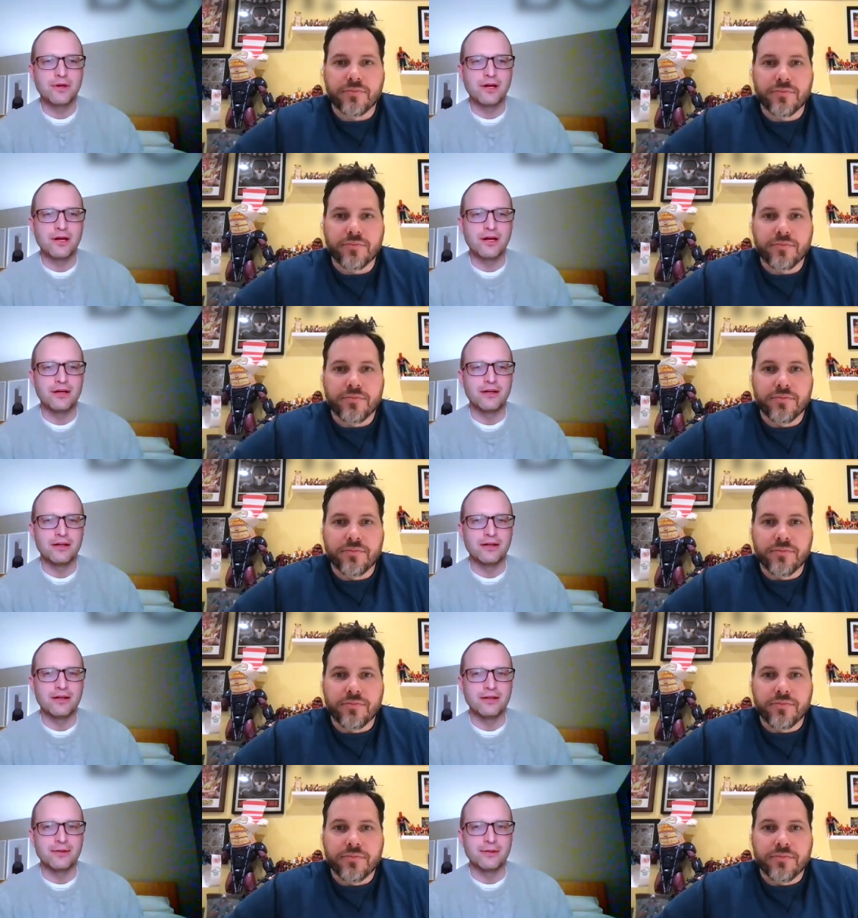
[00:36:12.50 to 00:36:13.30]
Speaker 1: uh,
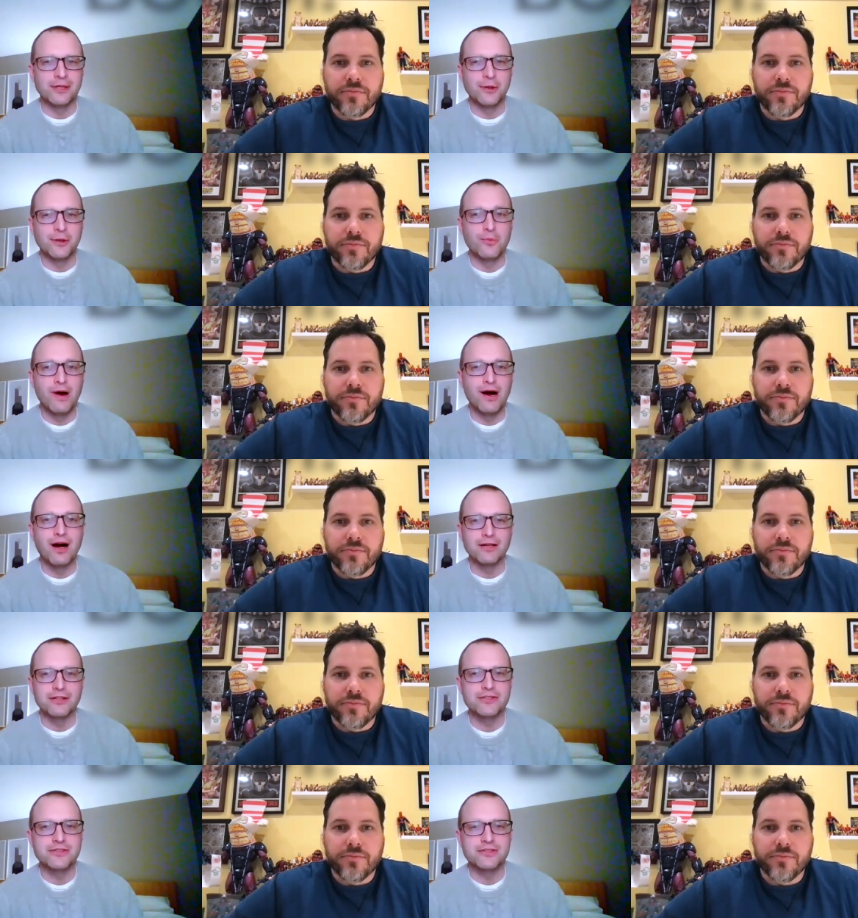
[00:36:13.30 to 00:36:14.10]
uh, an
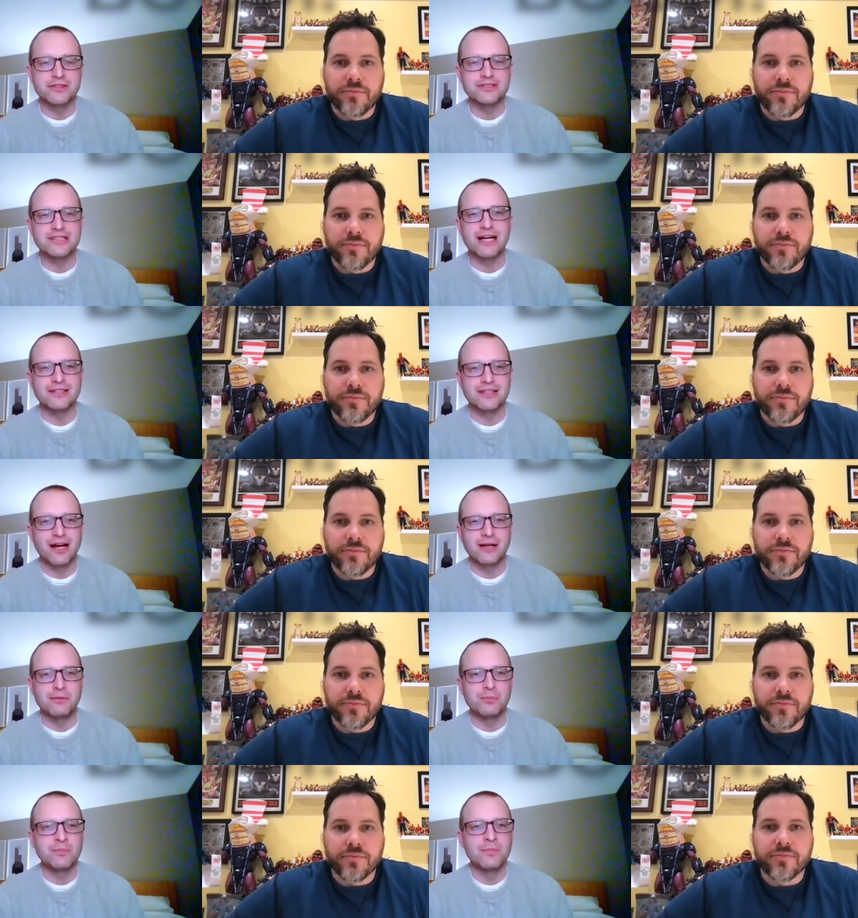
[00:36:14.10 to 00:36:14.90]
homage to
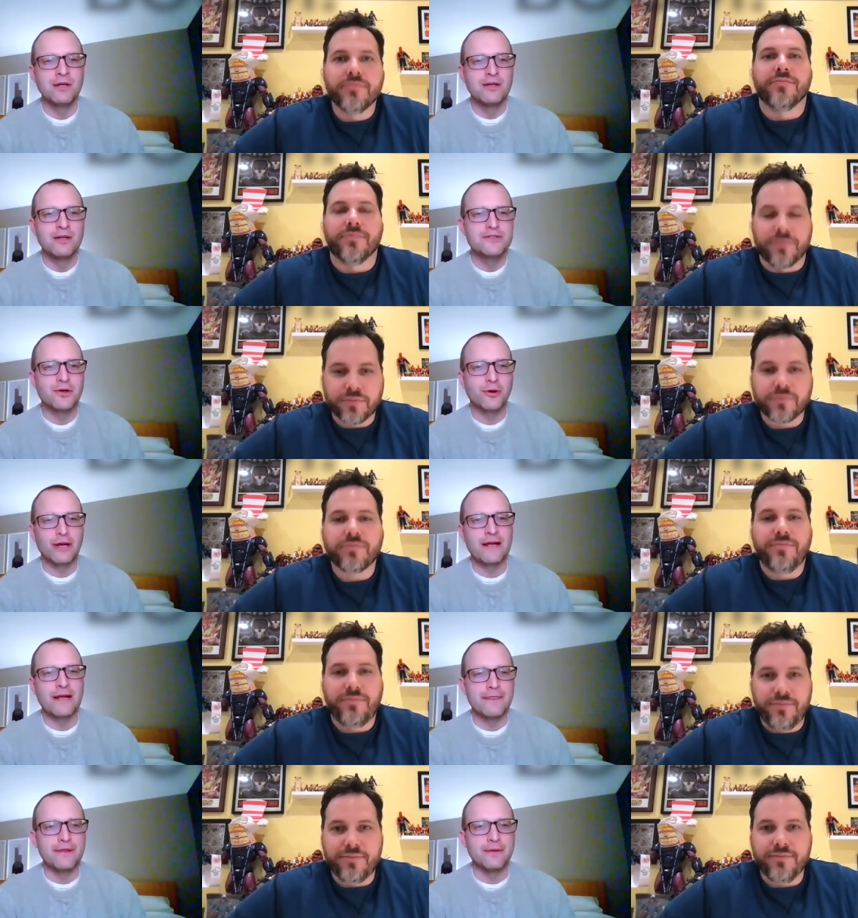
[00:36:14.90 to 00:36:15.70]
Sondheim. So
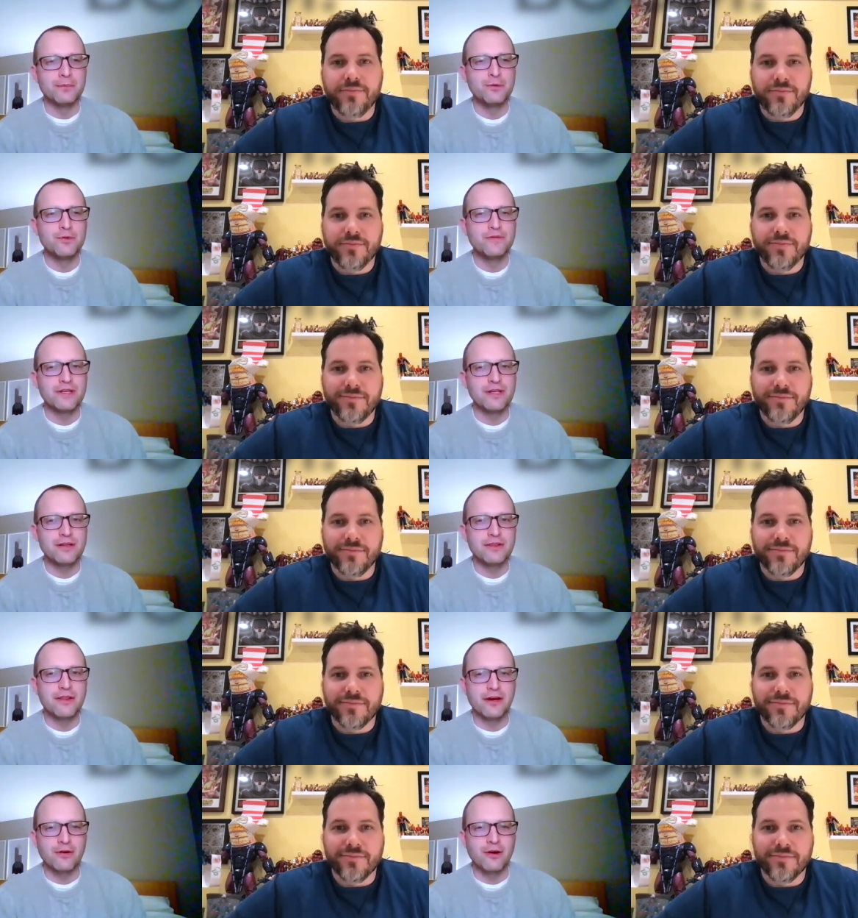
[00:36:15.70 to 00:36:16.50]
in the
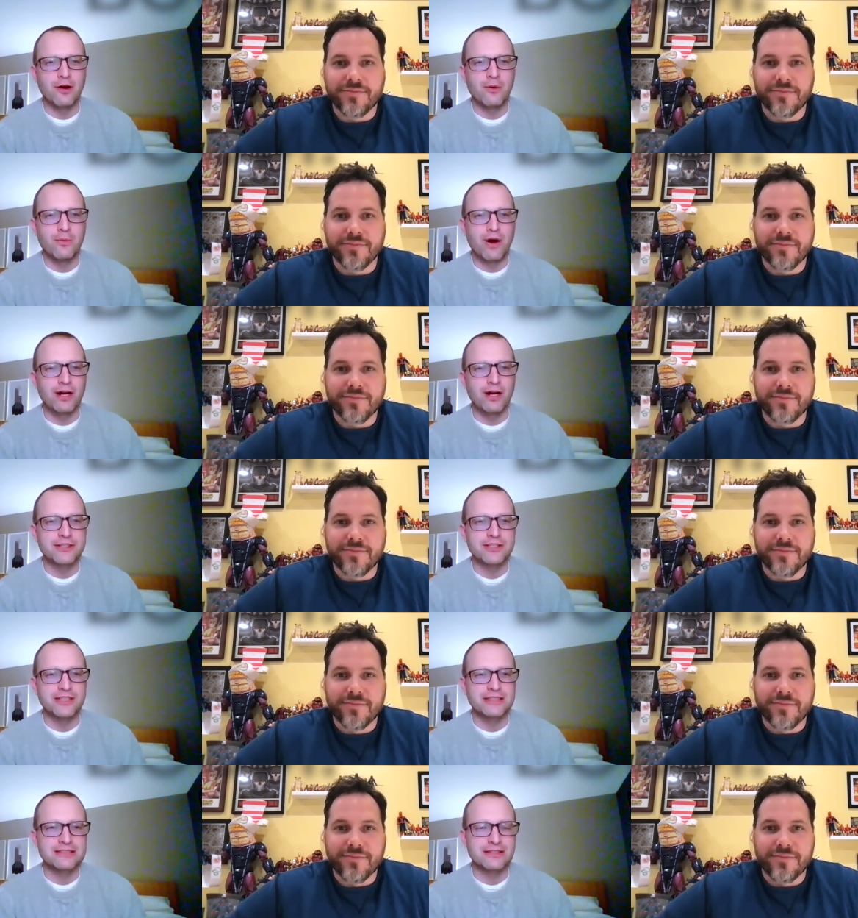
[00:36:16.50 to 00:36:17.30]
movie, they're all
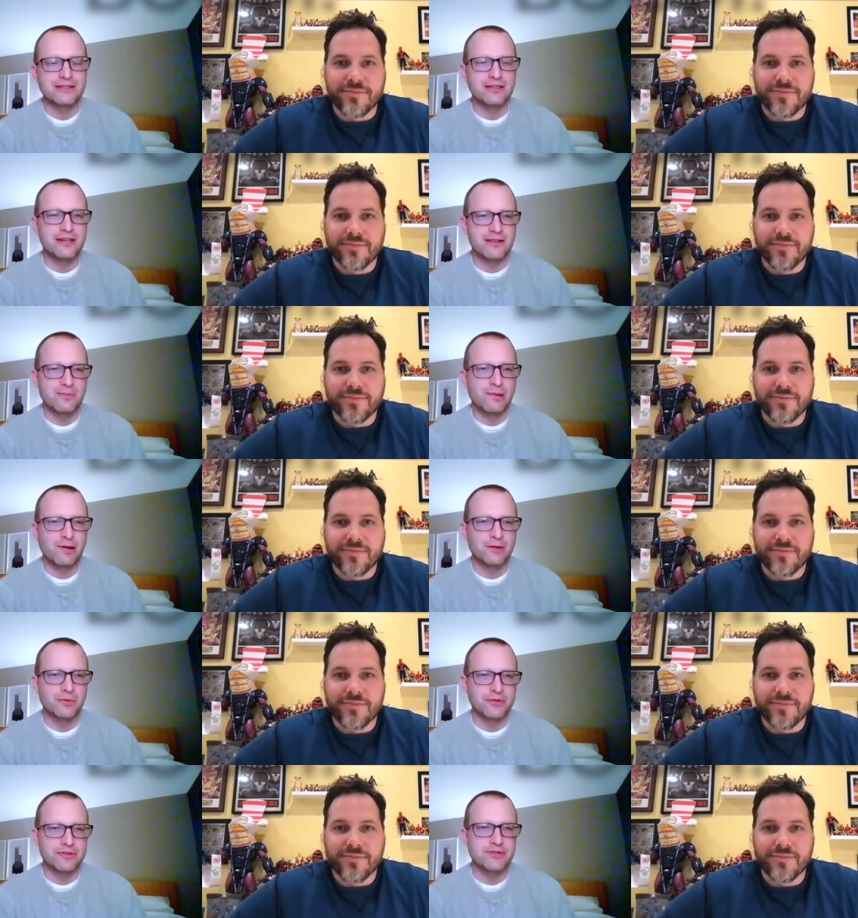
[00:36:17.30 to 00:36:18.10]
watching Sunday in the
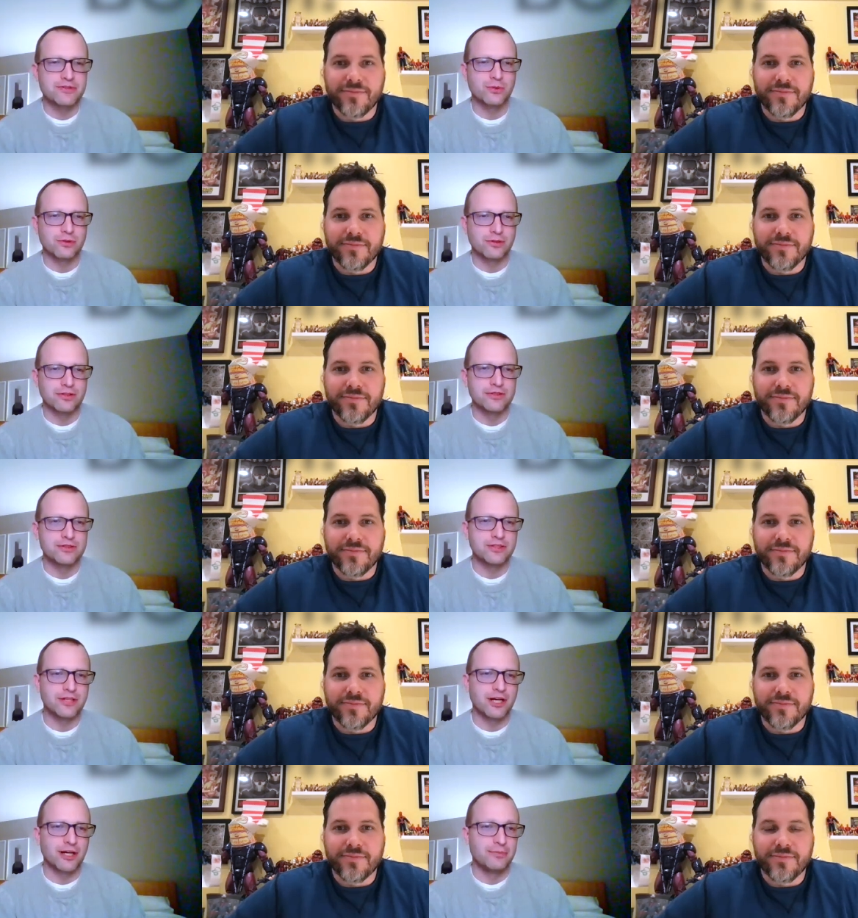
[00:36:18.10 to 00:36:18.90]
Park with
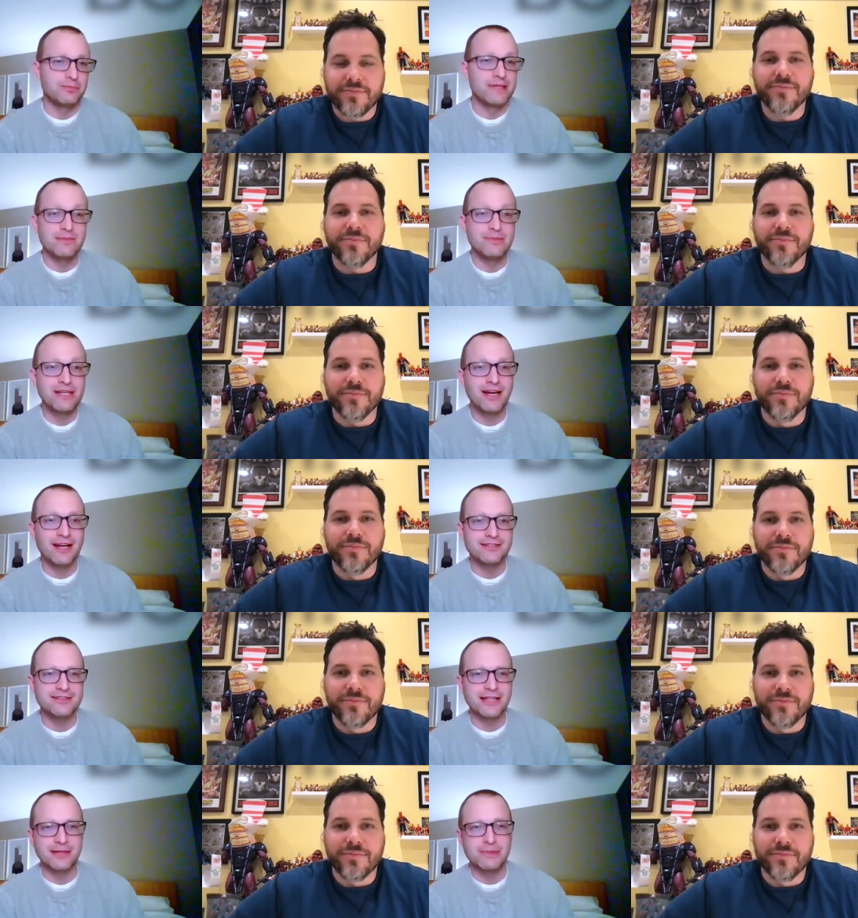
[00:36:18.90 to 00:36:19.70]
George on mm-hmm.
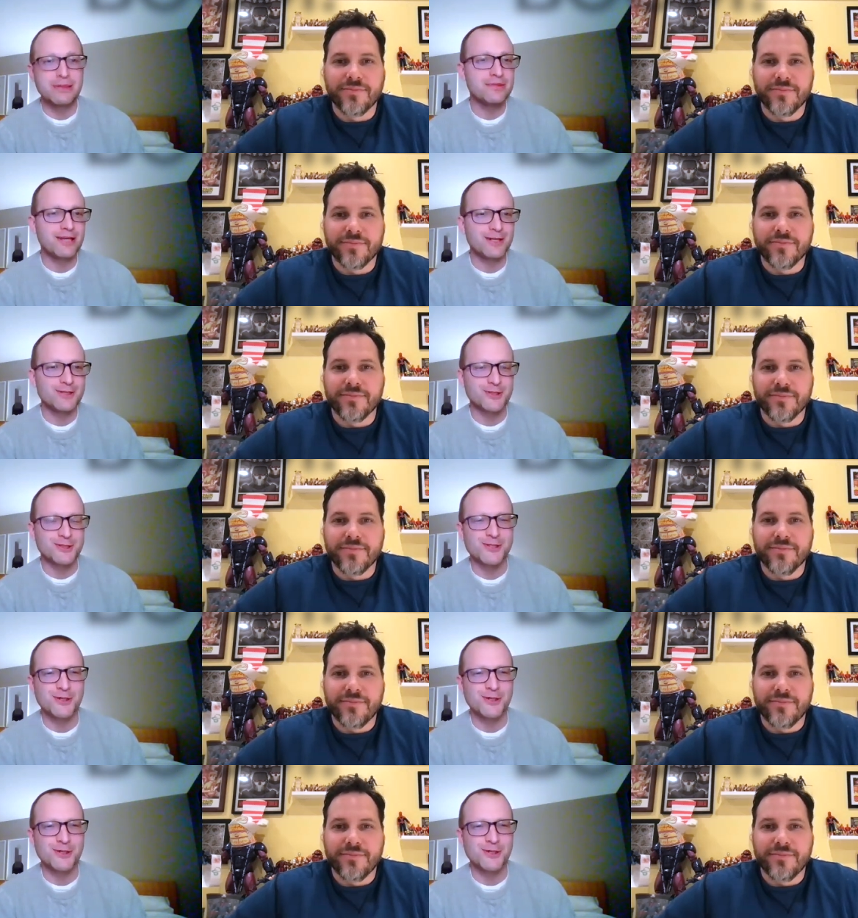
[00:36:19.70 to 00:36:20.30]
PBS, and PBS should